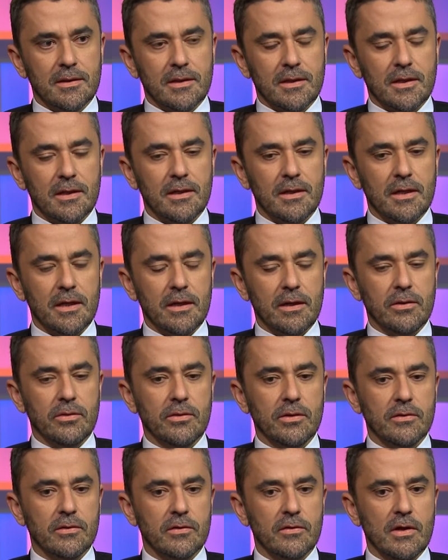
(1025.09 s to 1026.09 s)
And I
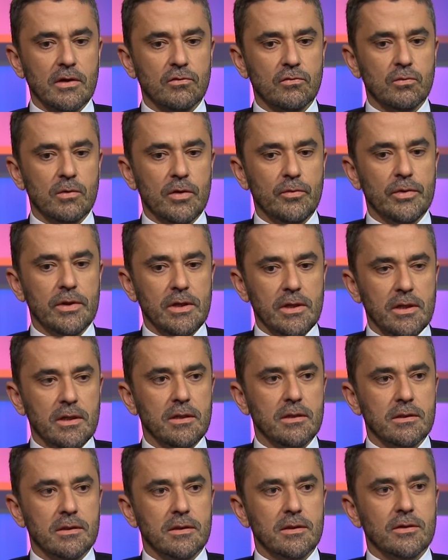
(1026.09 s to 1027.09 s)
think that that's where we
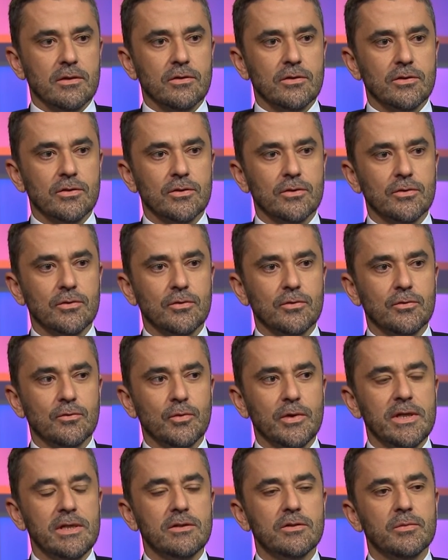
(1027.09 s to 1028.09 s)
need to
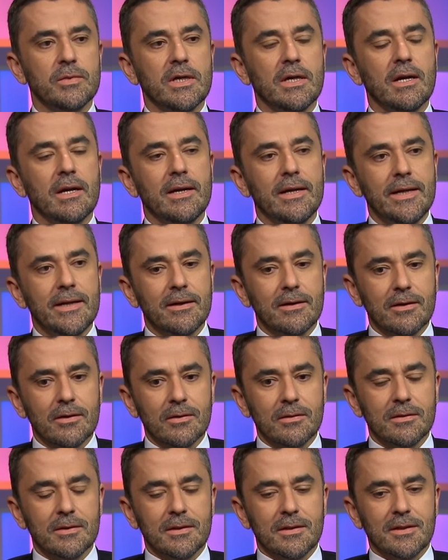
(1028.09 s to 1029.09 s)
be
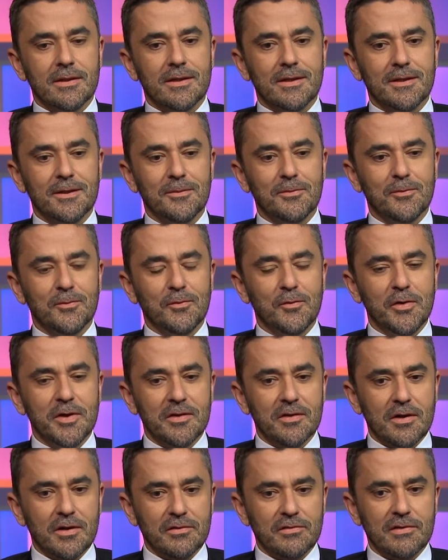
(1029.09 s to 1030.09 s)
clear
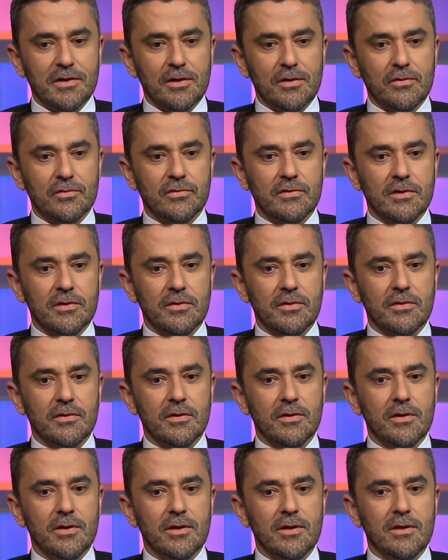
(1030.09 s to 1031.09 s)
with ourselves that
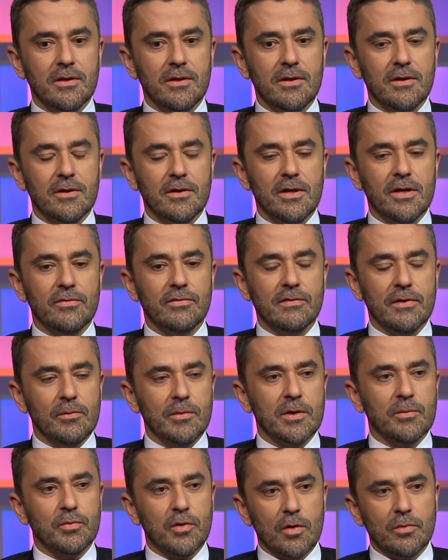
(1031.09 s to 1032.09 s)
if
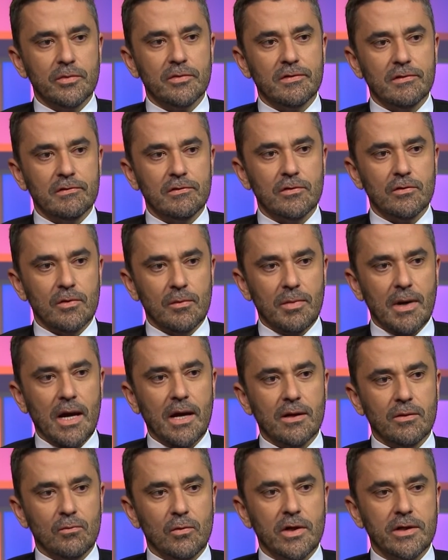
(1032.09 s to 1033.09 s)
somebody promises you a
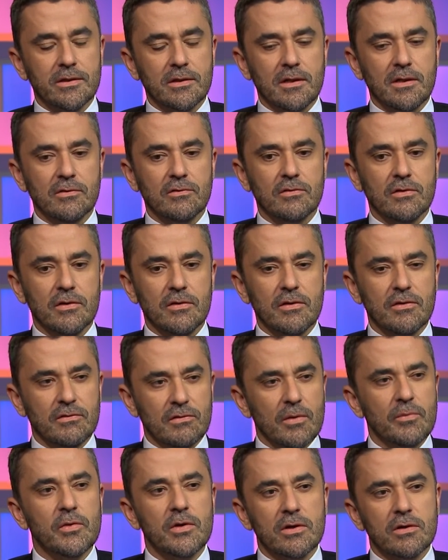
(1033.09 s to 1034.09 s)
black and white answer, then
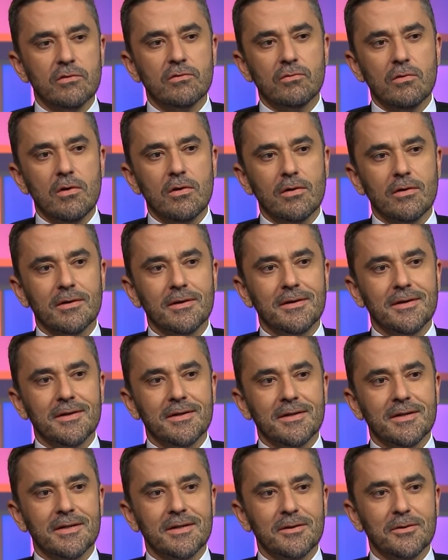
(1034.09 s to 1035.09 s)
something is wrong.
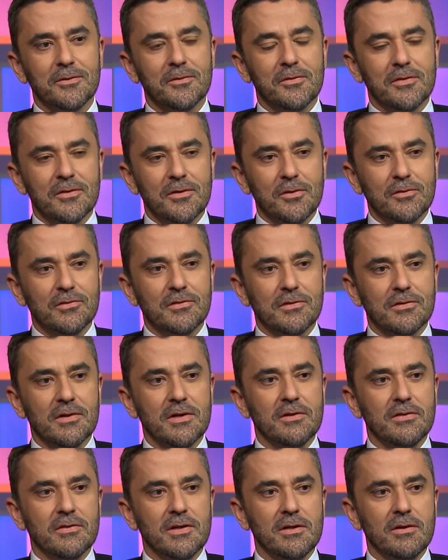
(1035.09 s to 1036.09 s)
You know,
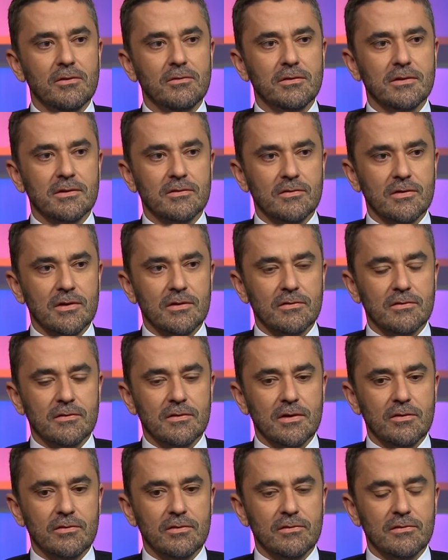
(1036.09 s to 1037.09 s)
they don't exist.
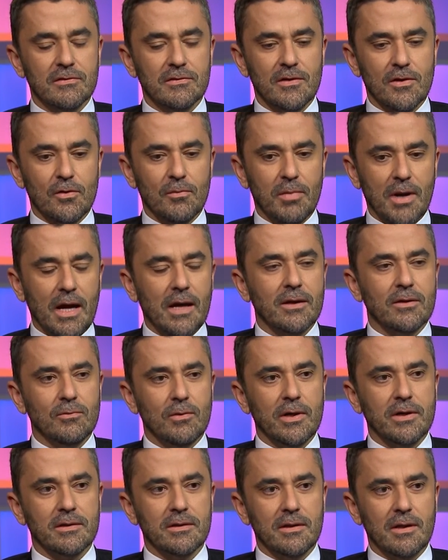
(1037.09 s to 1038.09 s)
There is no black and
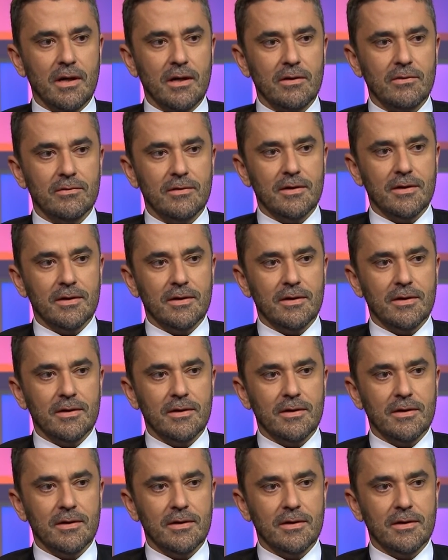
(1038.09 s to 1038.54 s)
white in life.